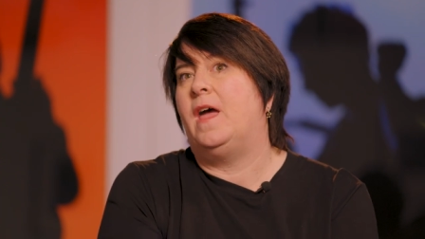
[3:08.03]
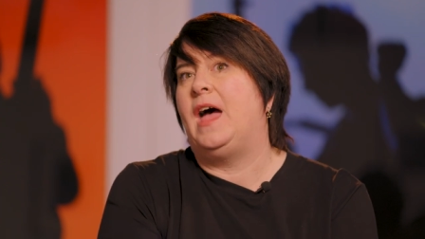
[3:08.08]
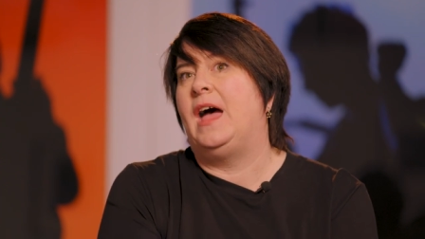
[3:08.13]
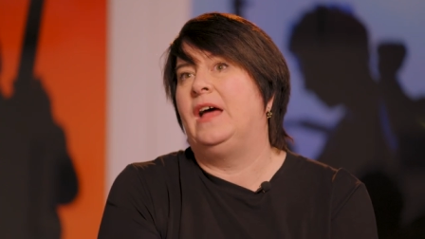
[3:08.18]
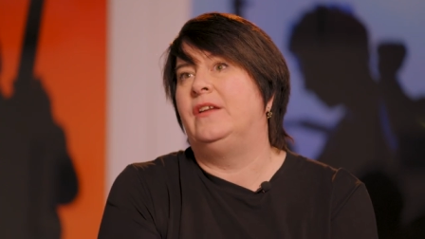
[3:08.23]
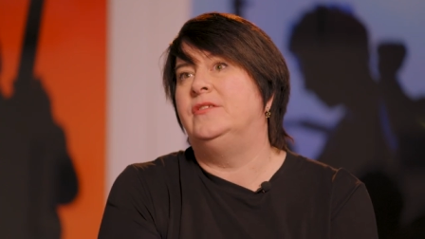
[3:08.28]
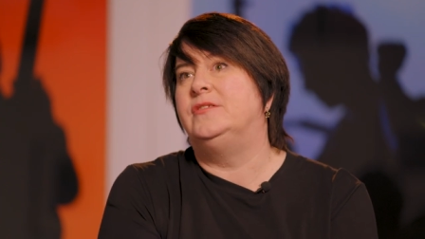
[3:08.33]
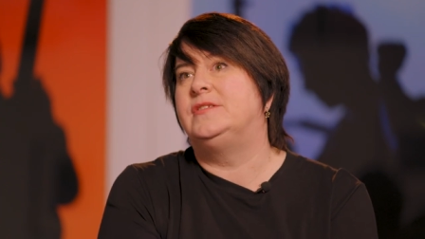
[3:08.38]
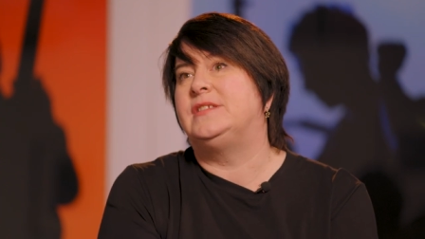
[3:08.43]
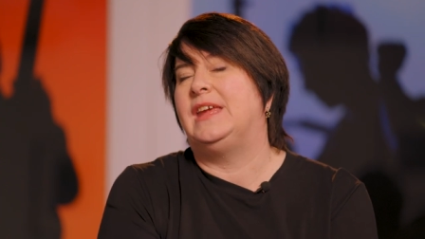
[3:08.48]

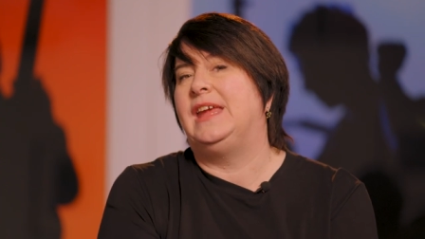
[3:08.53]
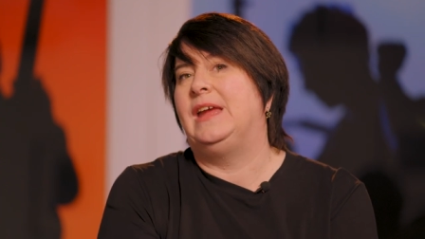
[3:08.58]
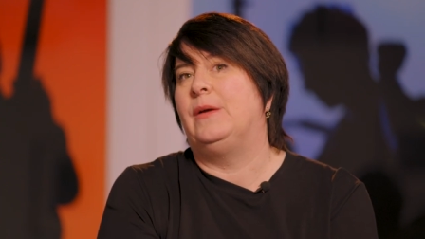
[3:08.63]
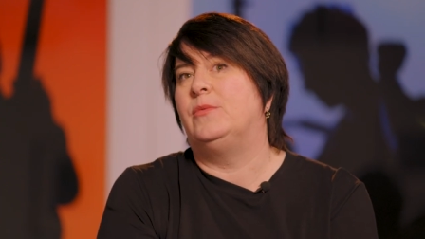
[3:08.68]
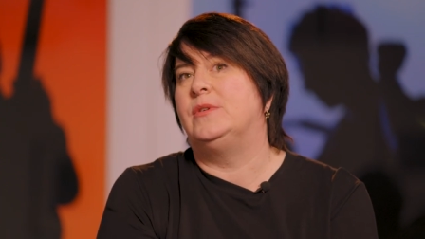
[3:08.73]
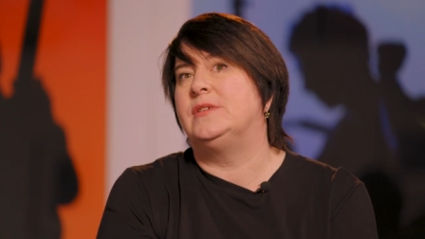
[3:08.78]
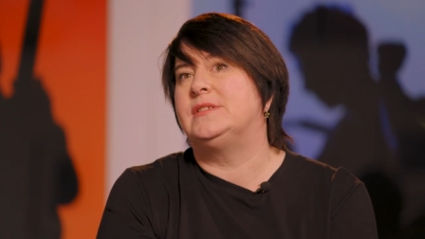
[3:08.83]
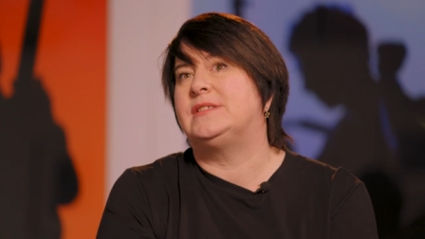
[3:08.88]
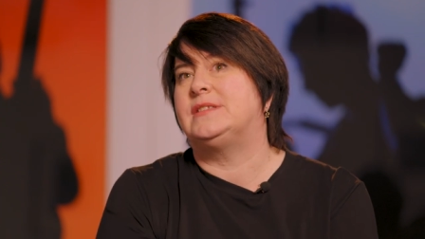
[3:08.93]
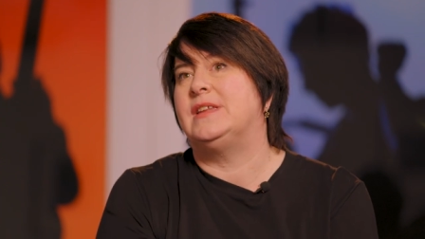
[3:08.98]
And it
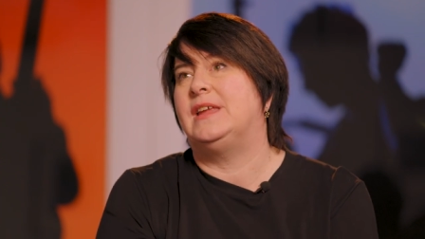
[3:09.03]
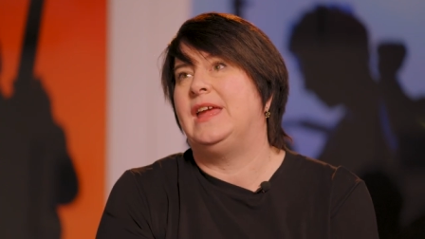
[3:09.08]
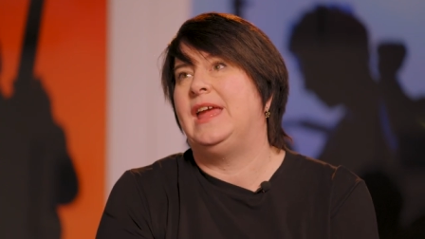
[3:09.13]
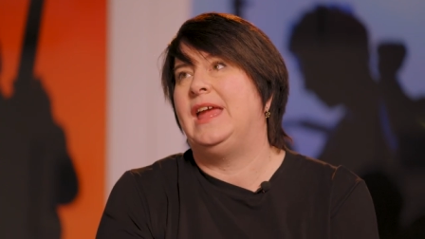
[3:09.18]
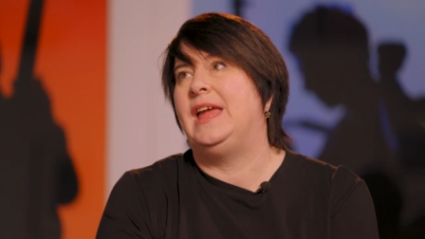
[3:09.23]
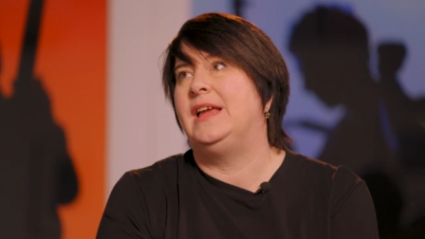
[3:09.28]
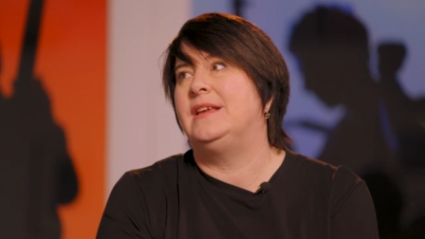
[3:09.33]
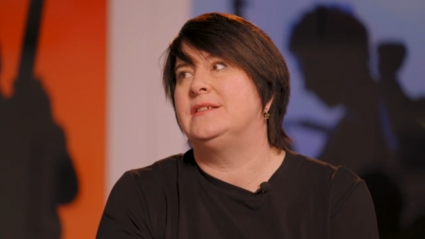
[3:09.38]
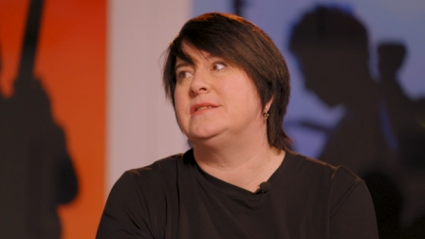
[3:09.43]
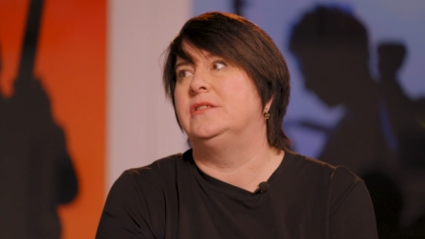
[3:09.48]
was
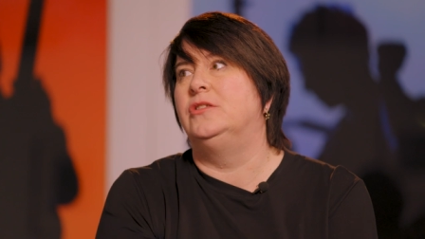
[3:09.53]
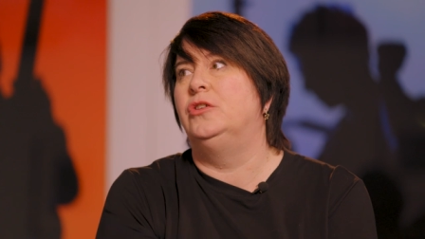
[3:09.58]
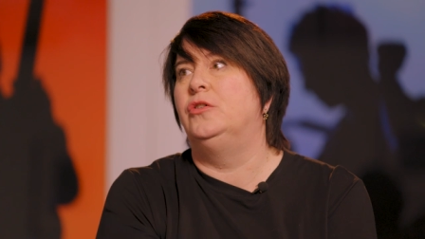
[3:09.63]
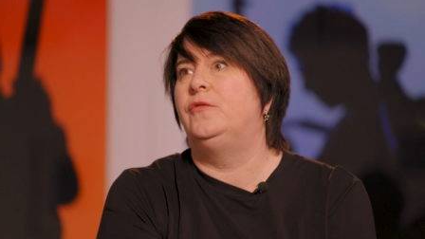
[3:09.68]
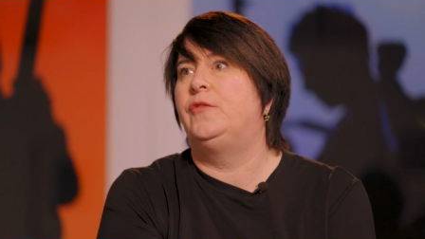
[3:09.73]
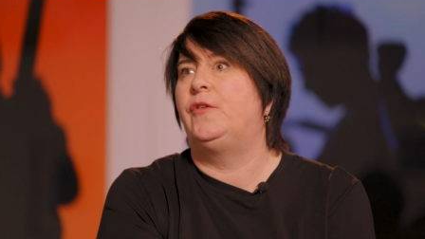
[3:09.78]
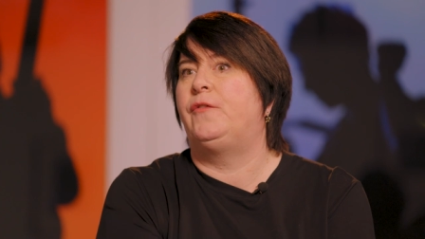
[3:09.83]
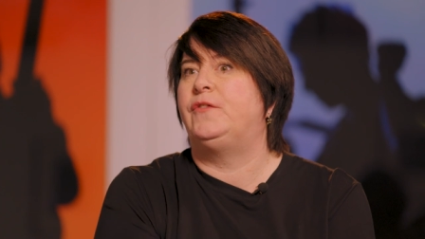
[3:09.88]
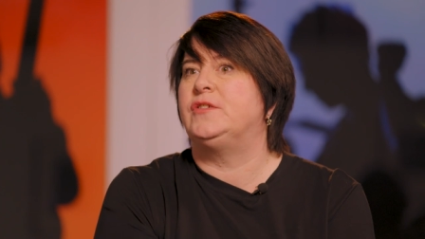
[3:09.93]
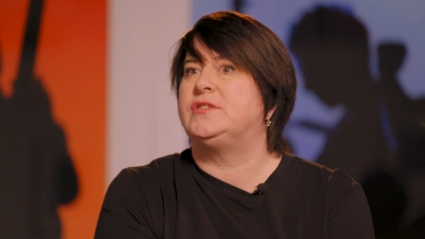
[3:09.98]
his
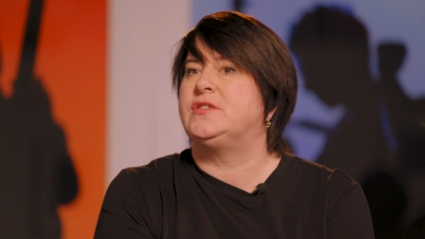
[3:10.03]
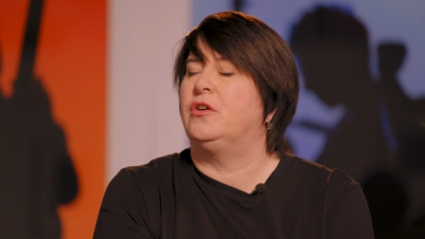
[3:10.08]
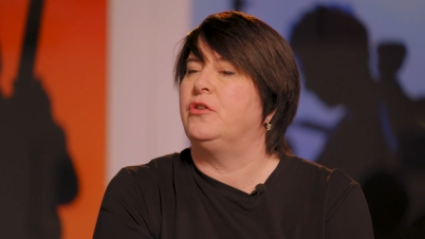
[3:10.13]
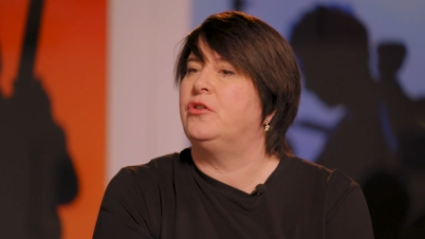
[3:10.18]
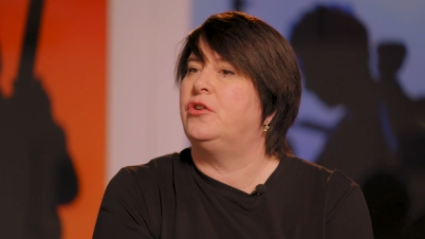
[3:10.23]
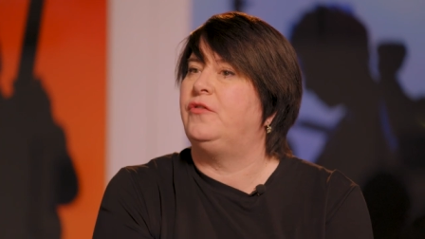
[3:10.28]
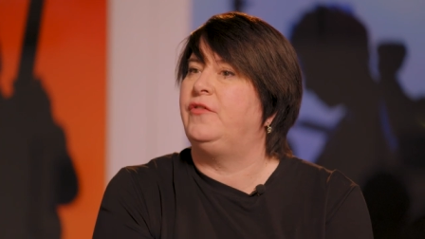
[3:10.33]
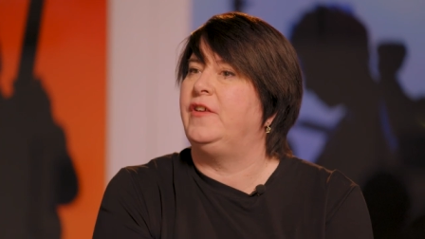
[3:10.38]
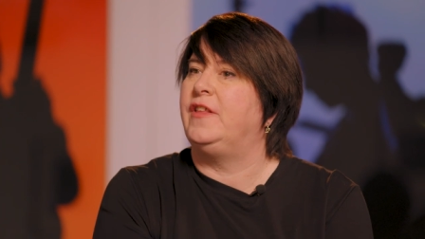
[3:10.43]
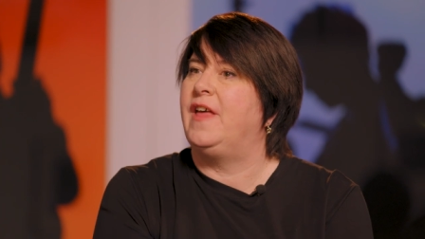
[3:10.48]
love of
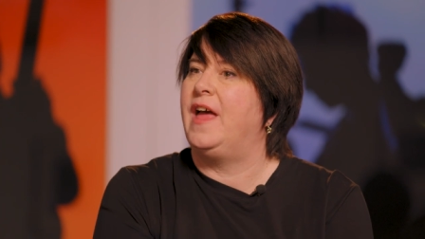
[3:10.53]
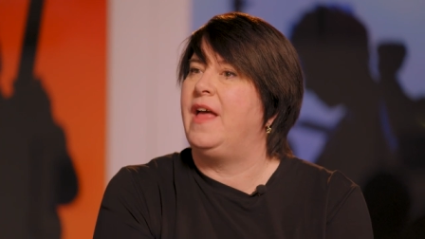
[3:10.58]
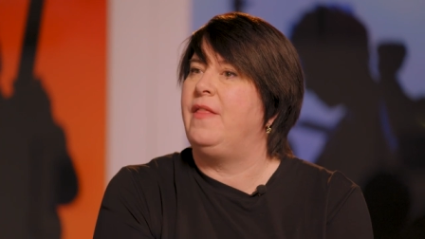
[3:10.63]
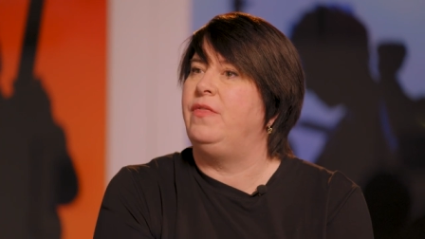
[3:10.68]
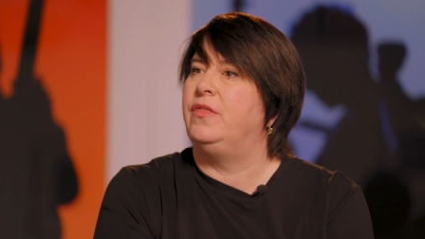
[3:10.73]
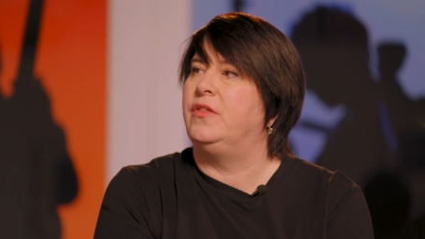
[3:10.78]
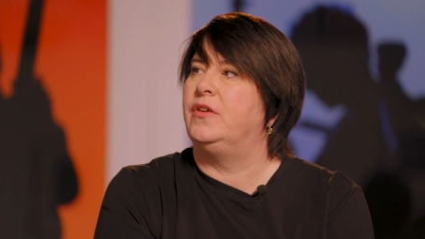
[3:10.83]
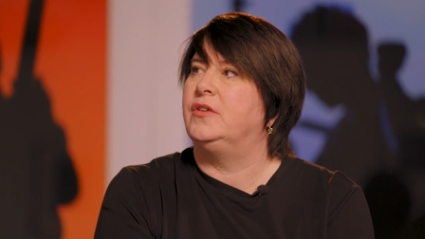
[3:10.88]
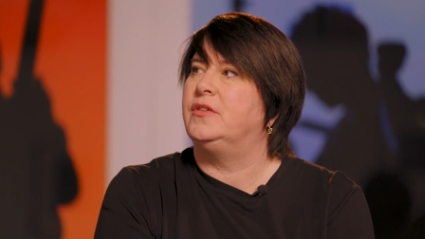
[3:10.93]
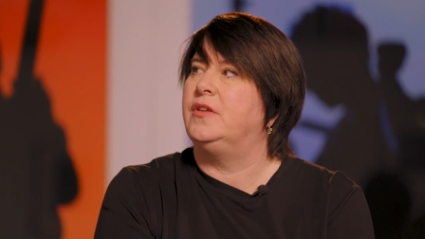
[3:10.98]
photography
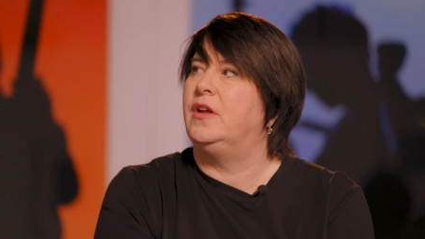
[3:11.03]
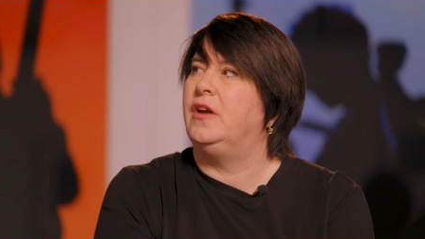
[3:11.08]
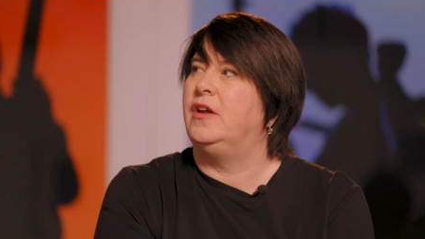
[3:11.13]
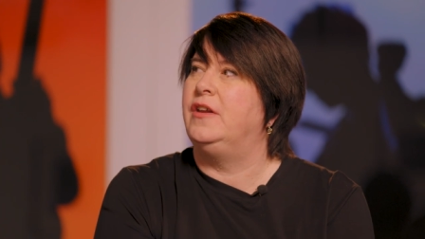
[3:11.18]
then that,